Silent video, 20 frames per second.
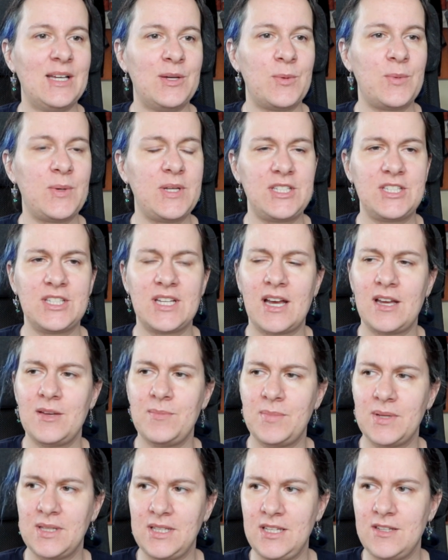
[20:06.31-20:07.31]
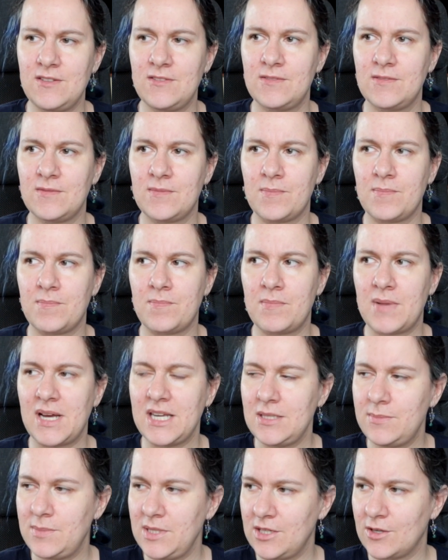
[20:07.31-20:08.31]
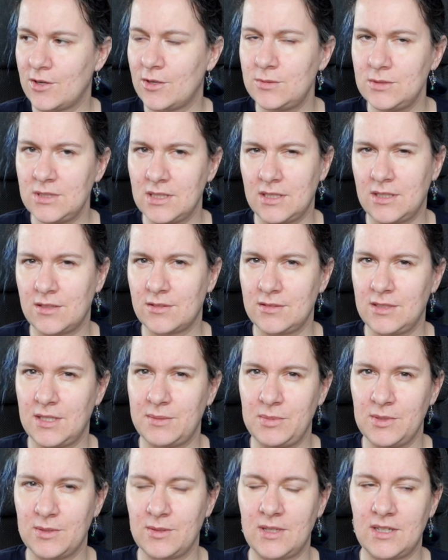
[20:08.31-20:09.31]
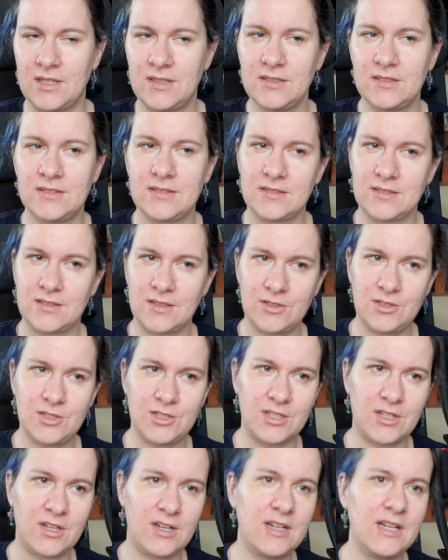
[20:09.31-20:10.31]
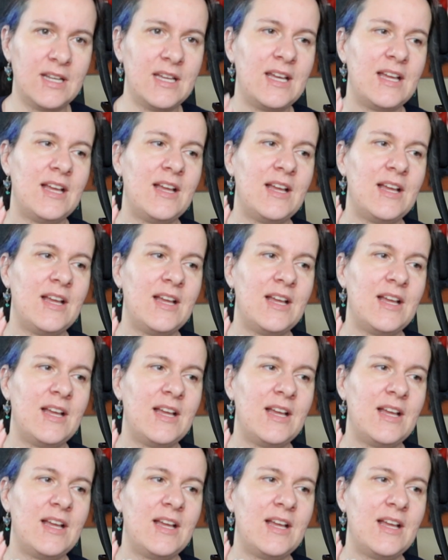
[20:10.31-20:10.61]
which I believe might be only on Nebula, not sure.